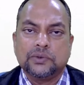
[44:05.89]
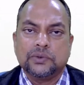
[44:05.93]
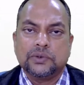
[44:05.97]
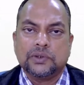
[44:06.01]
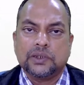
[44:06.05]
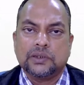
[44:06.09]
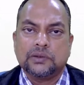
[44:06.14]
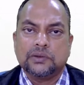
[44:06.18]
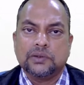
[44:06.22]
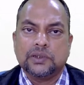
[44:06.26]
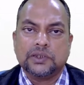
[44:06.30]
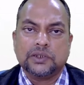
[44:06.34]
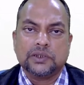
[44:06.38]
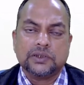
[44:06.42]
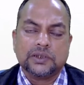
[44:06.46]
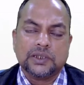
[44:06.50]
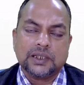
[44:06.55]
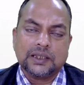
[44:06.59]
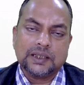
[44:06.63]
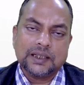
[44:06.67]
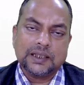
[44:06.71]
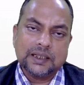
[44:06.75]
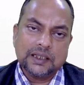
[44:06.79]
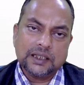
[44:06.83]
rules,
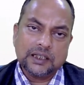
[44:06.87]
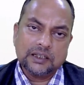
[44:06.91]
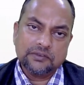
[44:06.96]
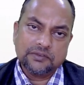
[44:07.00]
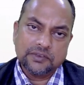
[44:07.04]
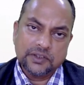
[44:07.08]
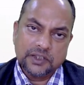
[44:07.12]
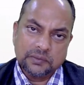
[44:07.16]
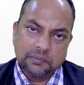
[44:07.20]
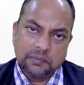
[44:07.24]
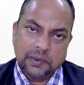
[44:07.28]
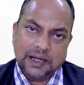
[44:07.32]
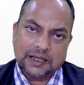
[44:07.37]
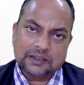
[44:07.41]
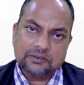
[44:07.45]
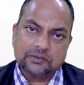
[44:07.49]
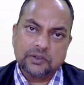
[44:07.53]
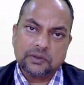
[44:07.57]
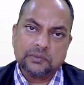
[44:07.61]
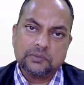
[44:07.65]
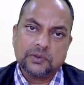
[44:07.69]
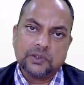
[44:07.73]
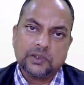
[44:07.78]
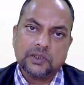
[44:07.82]
regulations, and getting a
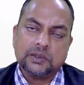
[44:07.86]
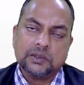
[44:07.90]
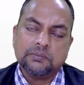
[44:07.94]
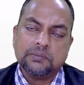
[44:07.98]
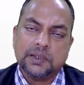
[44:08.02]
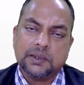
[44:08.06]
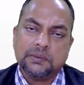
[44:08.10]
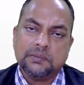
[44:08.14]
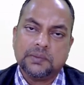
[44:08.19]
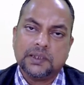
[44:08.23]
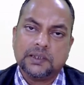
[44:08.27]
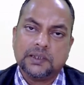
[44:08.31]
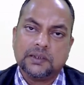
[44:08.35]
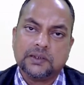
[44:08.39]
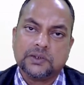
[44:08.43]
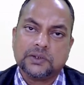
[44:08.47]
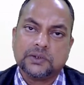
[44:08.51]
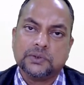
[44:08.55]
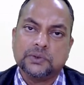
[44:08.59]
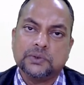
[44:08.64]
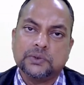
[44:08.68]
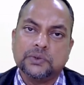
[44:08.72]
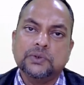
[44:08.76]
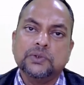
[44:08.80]
feedback from the
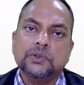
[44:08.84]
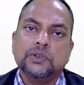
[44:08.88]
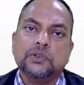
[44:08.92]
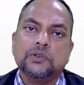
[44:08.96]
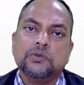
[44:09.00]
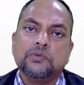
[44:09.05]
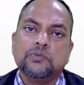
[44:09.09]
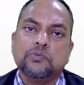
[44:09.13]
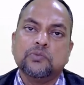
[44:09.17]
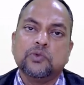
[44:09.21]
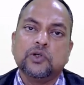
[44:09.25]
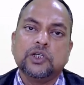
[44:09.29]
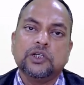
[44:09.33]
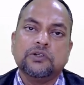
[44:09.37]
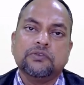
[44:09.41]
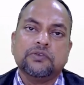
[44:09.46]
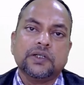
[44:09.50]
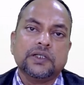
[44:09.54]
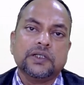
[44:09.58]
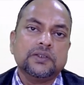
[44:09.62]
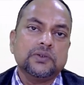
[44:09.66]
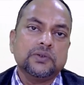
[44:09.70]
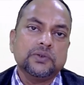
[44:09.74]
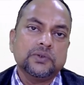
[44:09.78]
implementers to
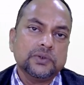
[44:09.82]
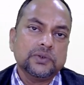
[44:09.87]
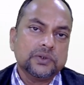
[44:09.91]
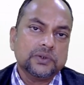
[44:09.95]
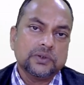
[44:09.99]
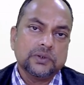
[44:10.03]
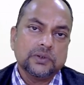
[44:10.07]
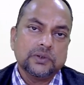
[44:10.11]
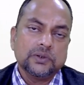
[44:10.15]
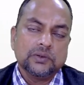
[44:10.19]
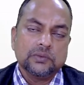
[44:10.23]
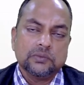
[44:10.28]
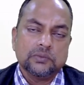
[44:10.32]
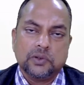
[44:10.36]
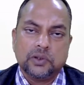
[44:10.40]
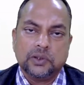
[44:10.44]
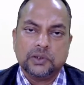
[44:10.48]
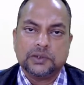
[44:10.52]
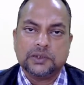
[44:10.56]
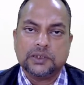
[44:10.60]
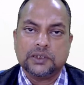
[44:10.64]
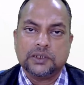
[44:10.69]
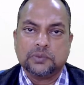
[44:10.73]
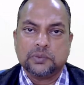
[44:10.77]
modify those
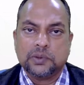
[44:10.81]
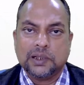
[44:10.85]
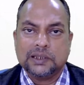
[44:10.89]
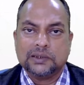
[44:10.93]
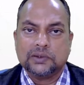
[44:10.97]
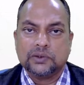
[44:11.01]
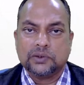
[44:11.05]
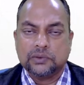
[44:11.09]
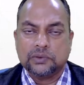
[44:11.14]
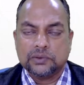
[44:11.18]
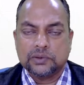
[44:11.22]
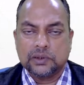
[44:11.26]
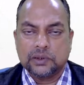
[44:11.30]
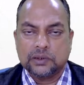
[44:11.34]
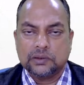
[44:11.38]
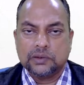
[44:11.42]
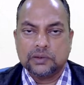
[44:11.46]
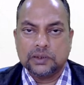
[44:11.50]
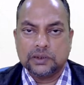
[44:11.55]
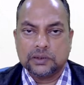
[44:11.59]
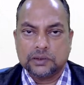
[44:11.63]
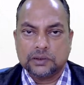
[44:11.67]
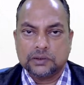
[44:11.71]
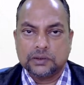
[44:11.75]
policies, plans, rules,
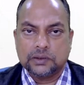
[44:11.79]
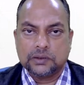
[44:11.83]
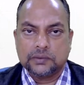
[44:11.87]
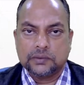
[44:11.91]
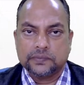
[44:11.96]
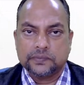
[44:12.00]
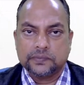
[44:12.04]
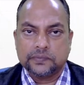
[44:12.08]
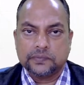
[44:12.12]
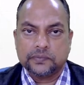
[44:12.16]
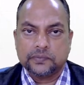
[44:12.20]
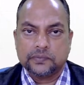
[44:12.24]
regulations,